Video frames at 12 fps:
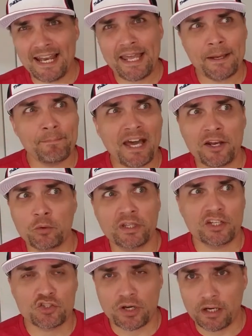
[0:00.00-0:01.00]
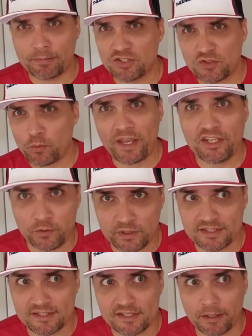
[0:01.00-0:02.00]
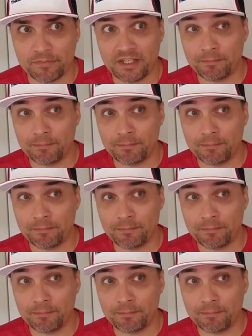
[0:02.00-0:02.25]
I'm not only going to try to persuade you into something,